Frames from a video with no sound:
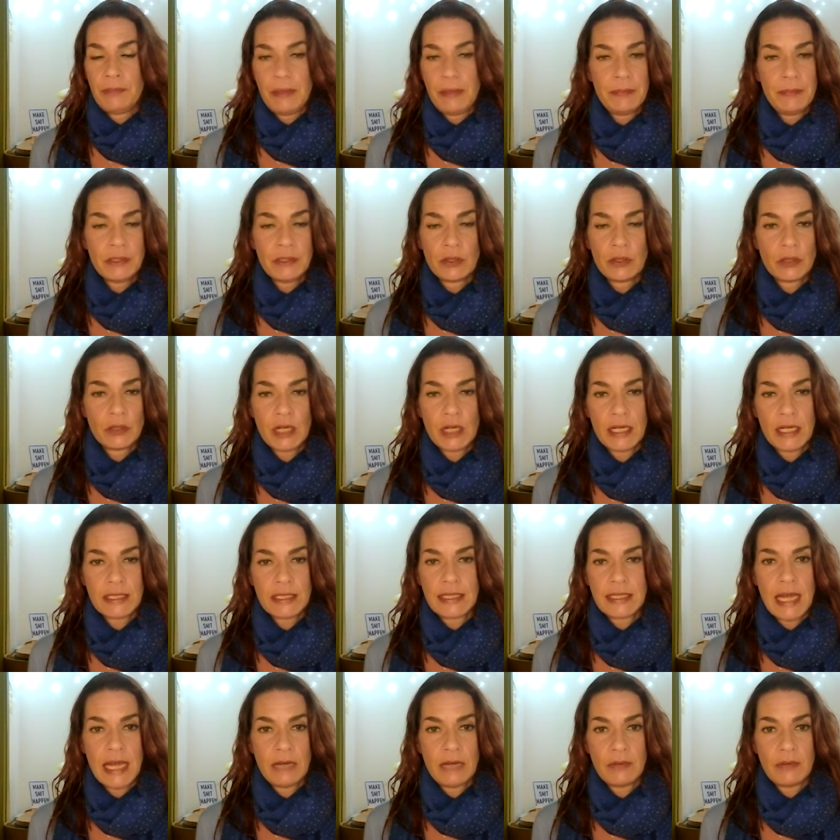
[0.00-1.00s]
People don't
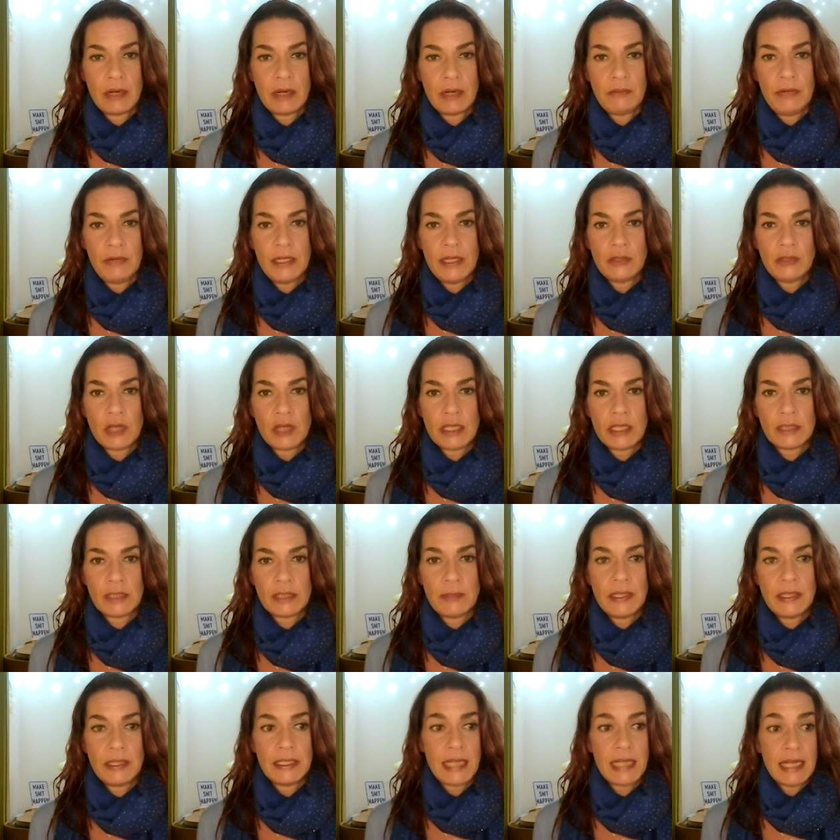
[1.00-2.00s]
understand what I'm really
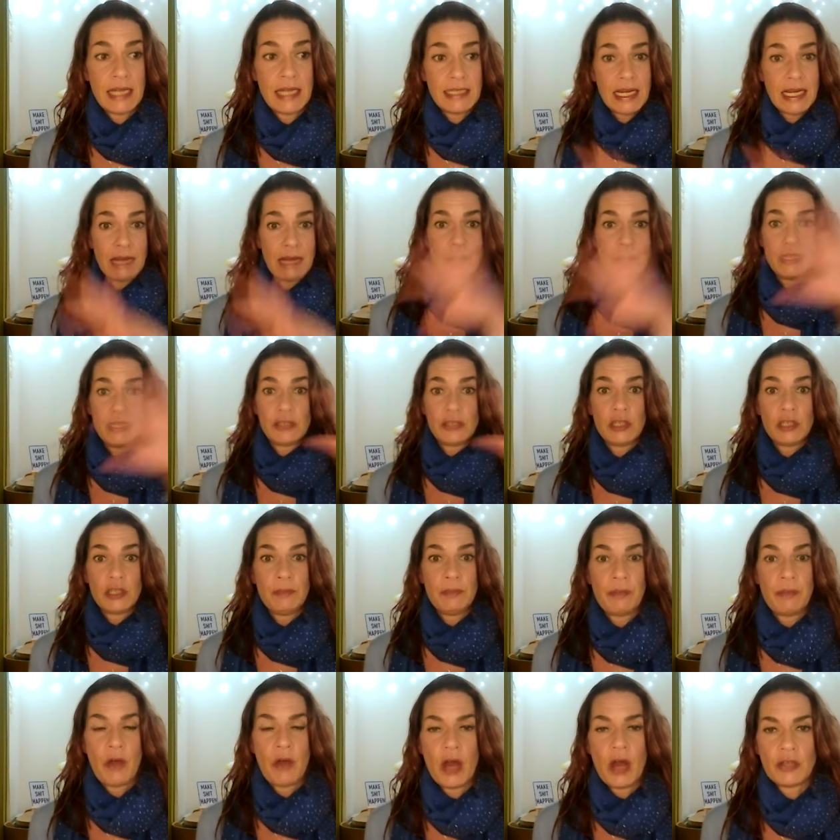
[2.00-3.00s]
transmitting and that I'm
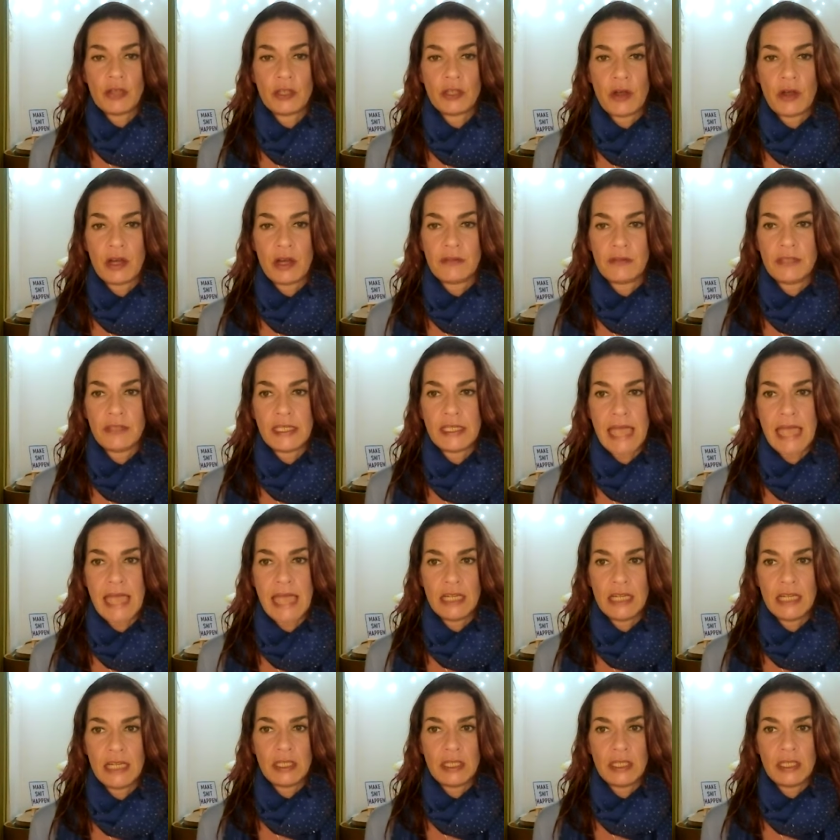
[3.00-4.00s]
literally purging all of these
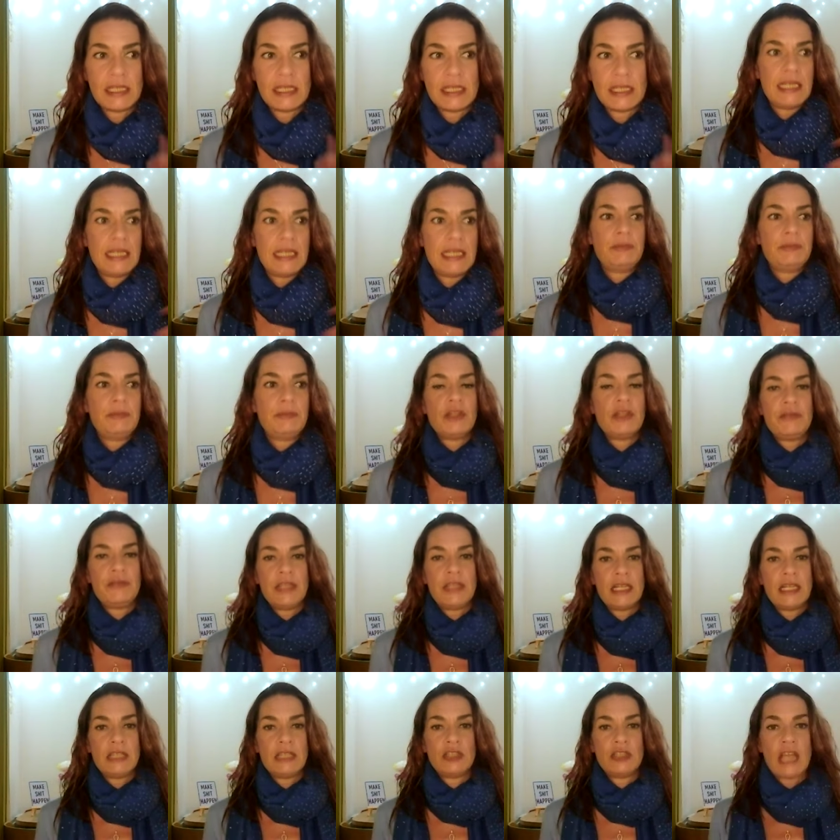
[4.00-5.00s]
energies and keep
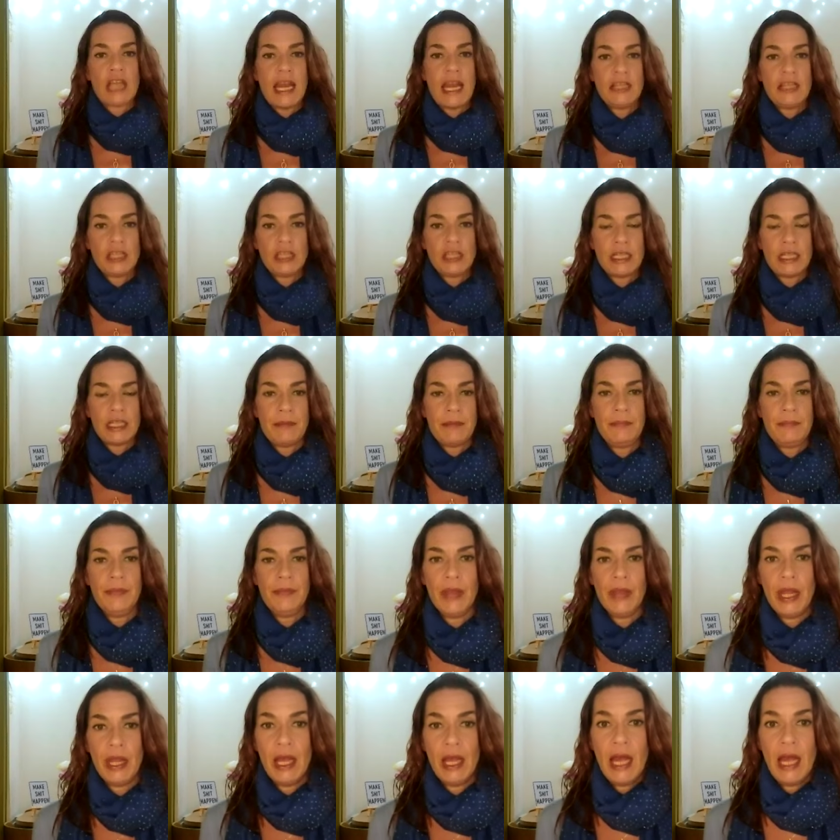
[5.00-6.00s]
shifting and changing
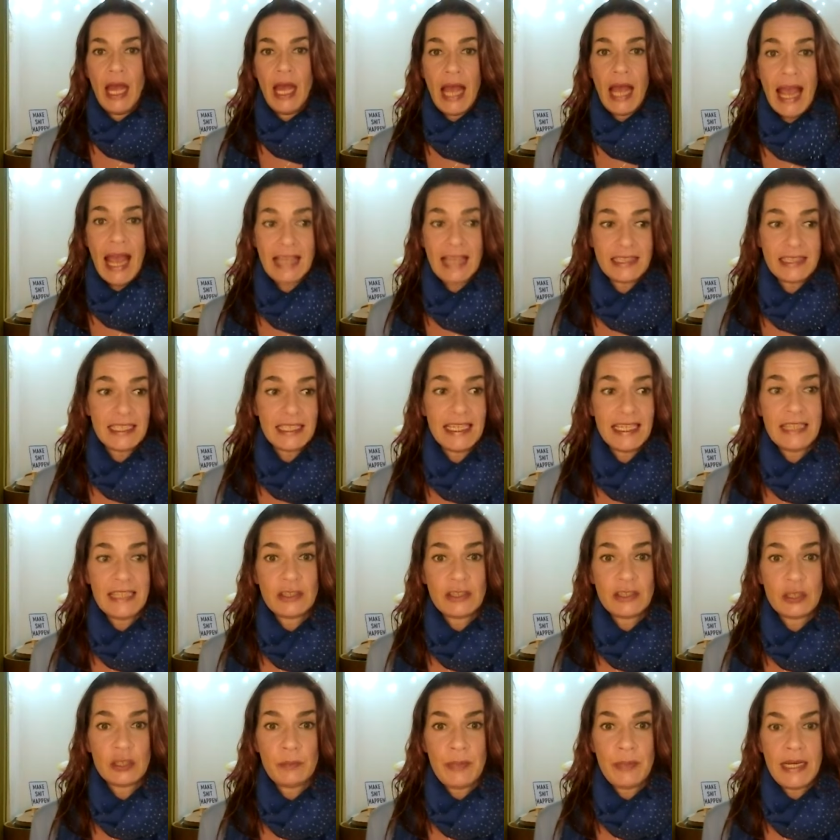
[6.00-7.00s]
them as it
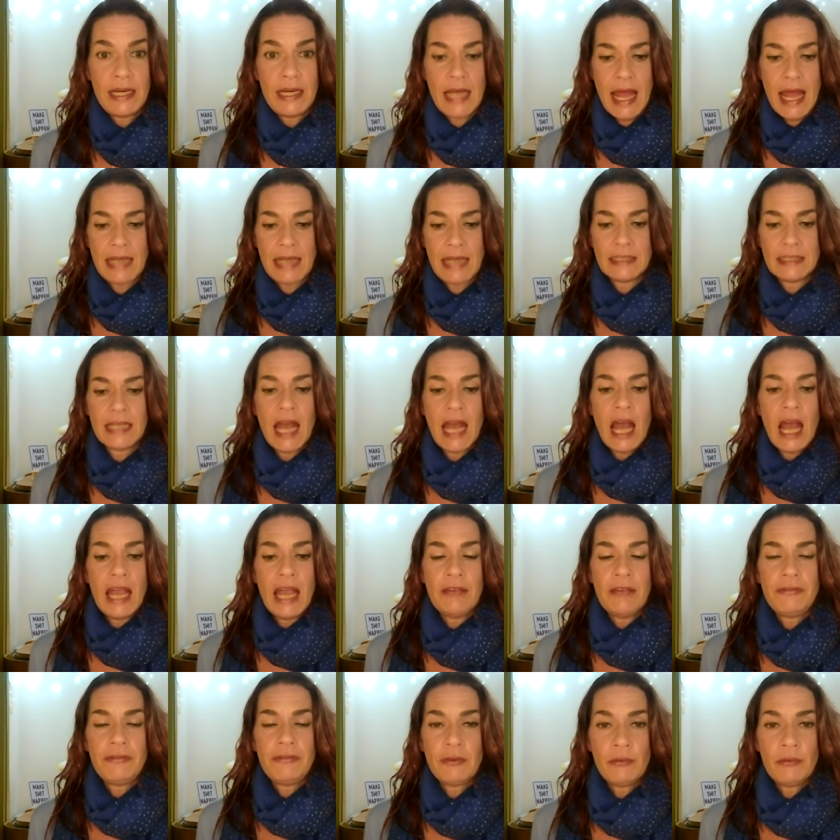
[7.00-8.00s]
needs to be. And
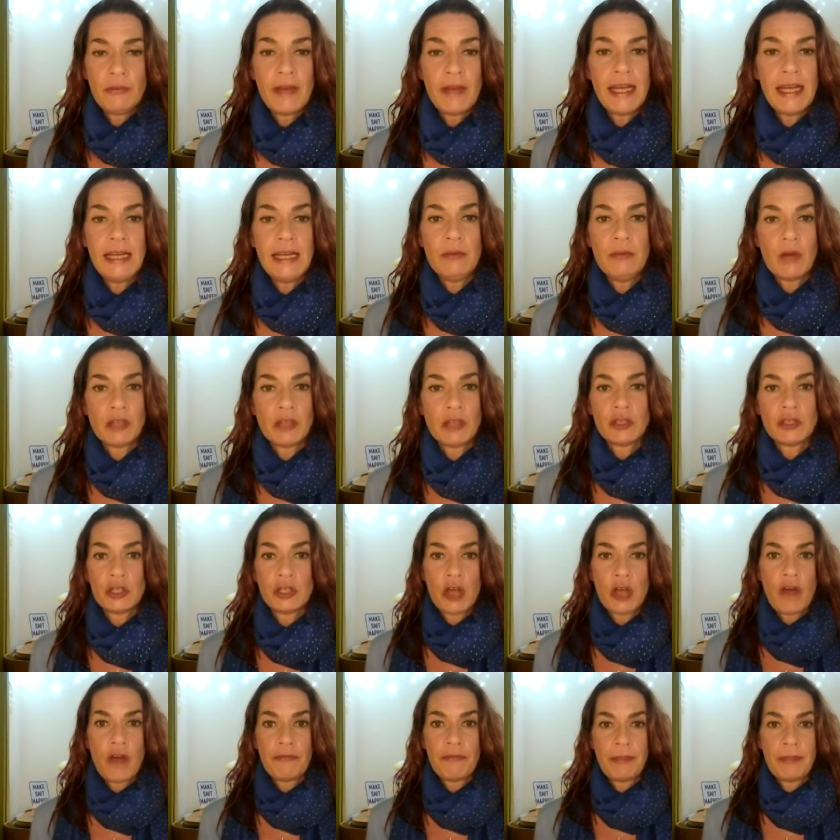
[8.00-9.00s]
if you really want
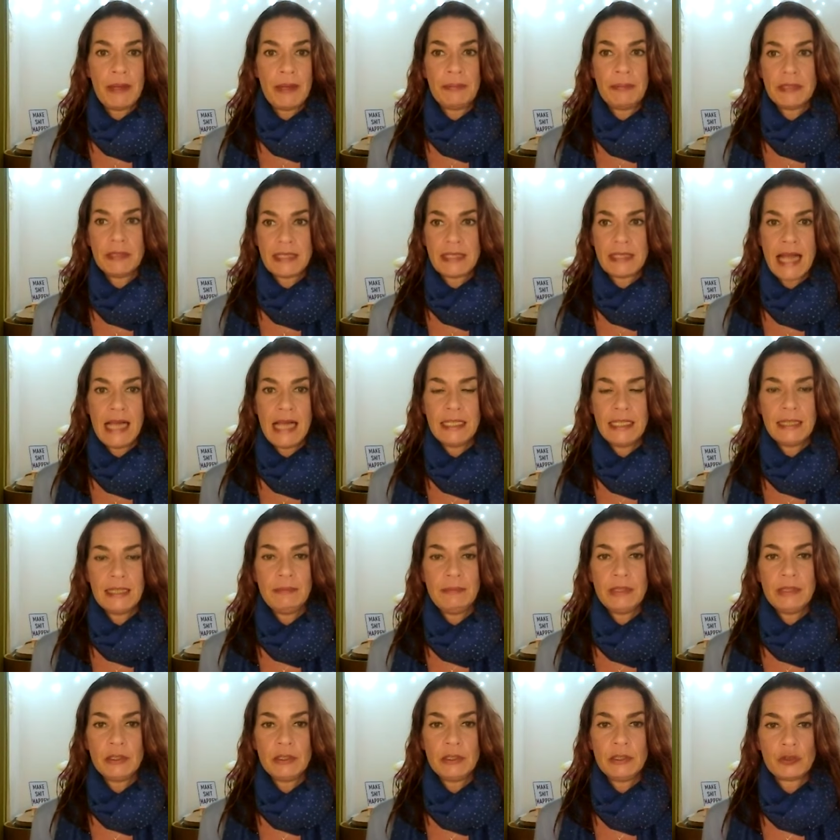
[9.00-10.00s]
to love people, tell
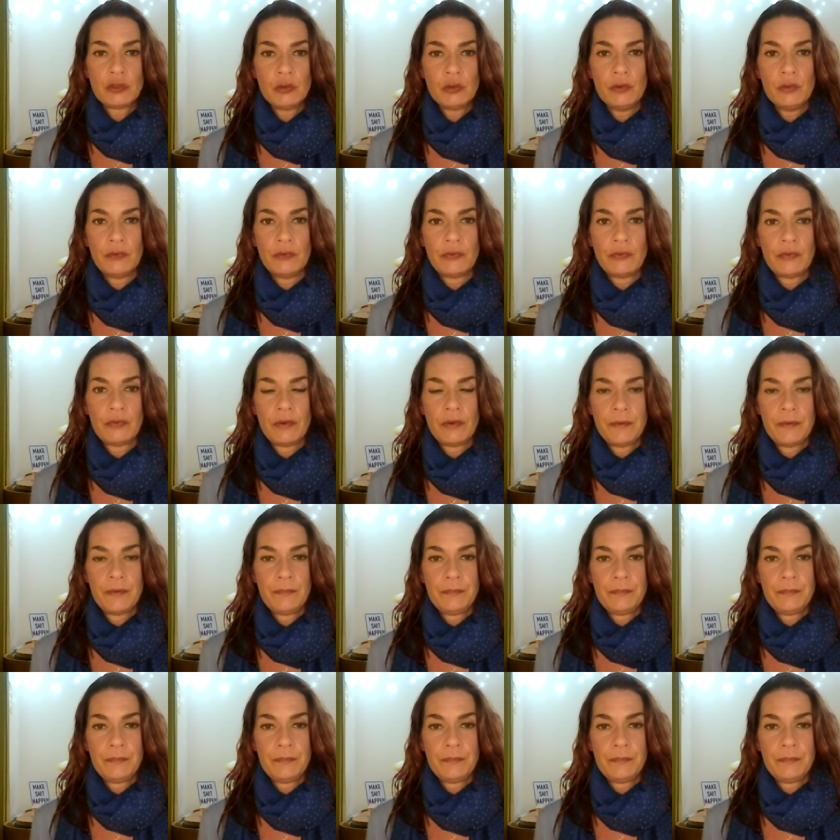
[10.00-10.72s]
them the truth.